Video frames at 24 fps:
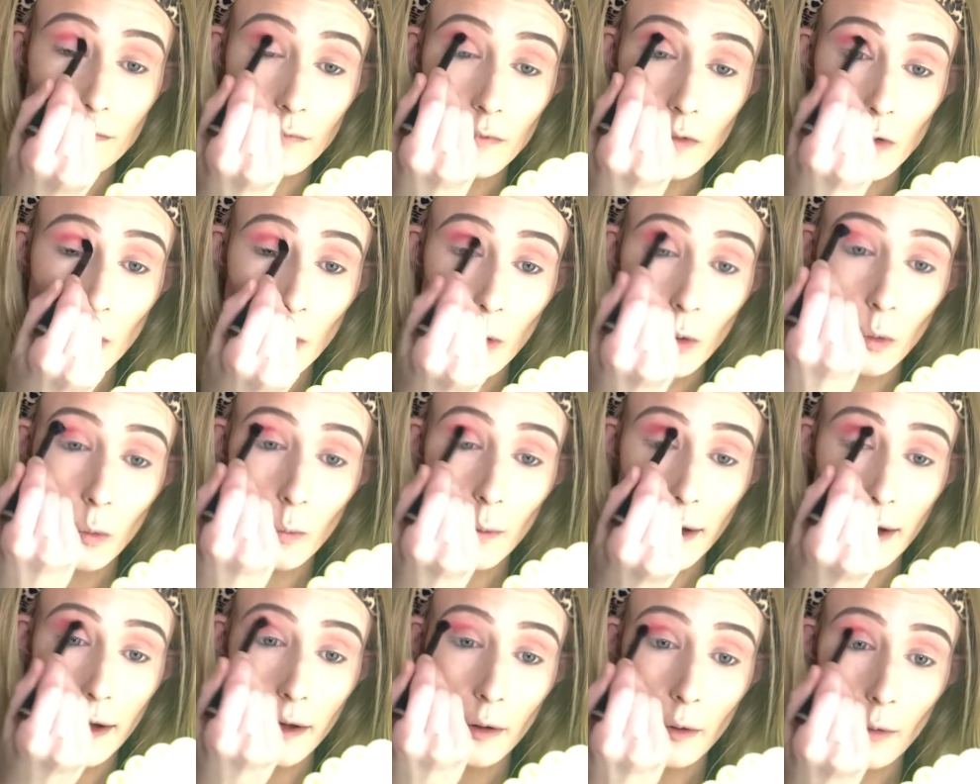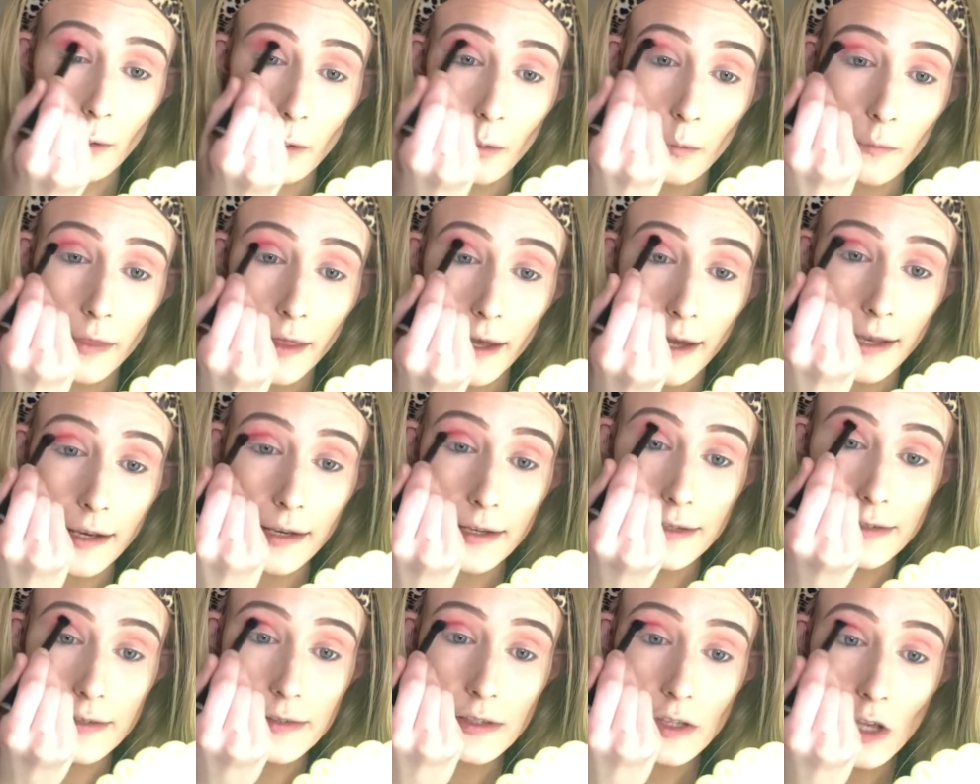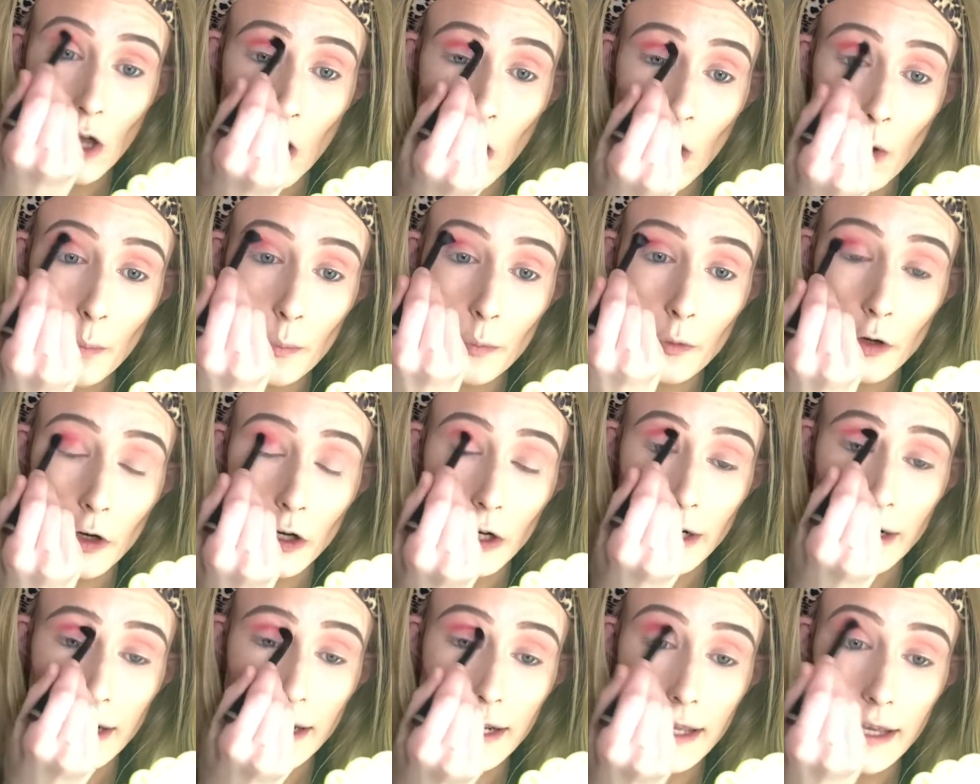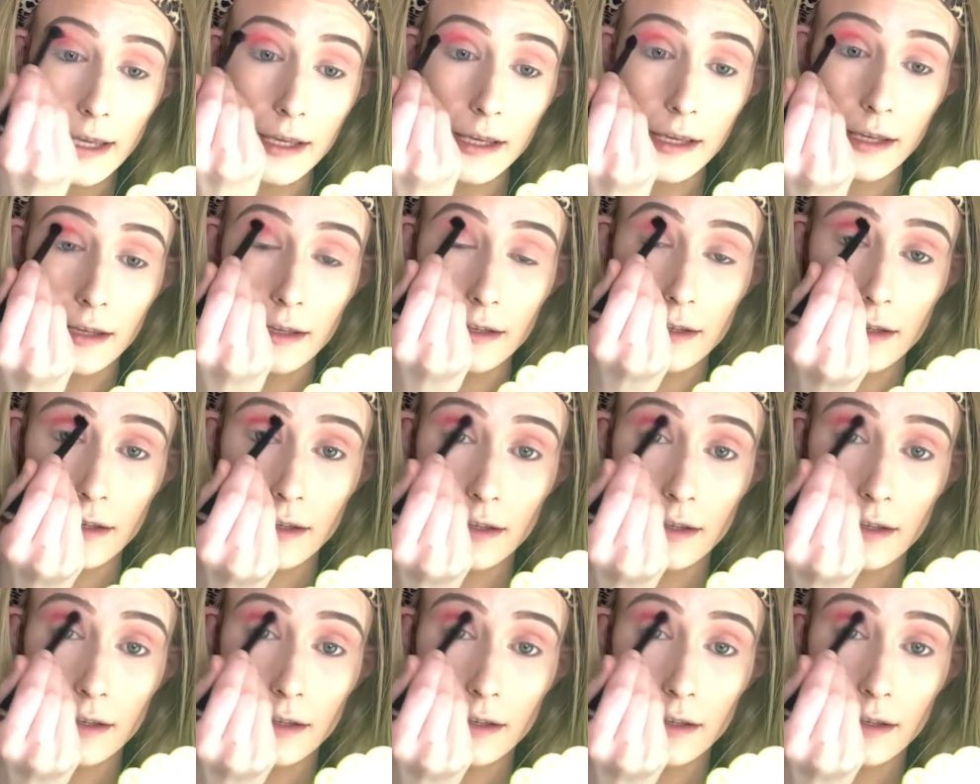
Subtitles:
Oh wow, that is so pretty.